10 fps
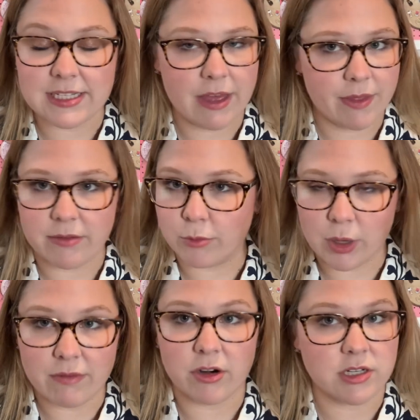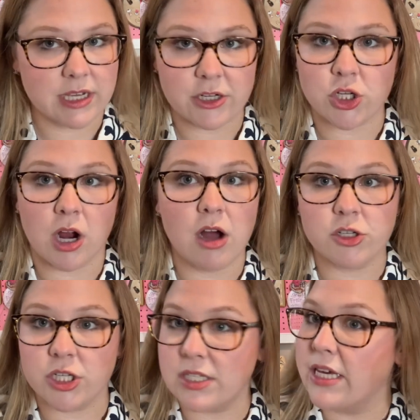and then whatever is extra I'll
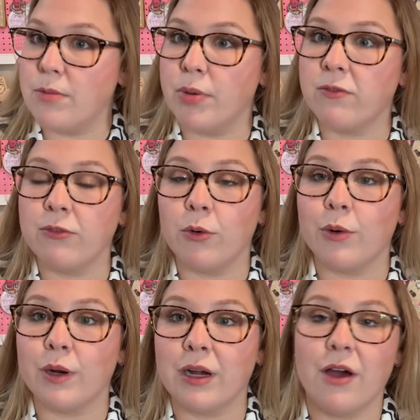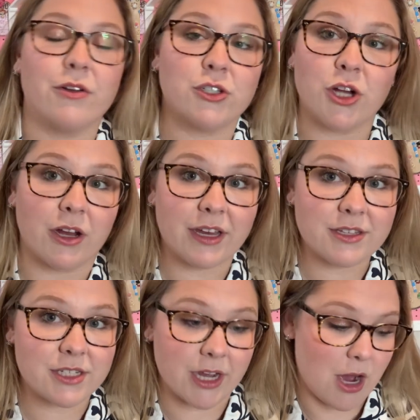just keep for other
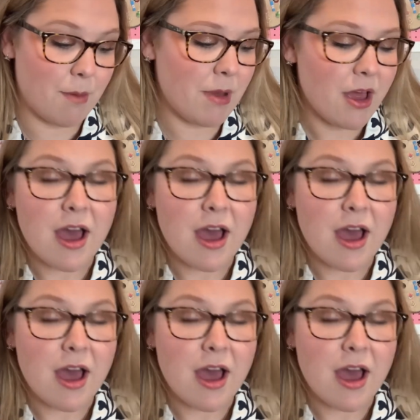stockings to come.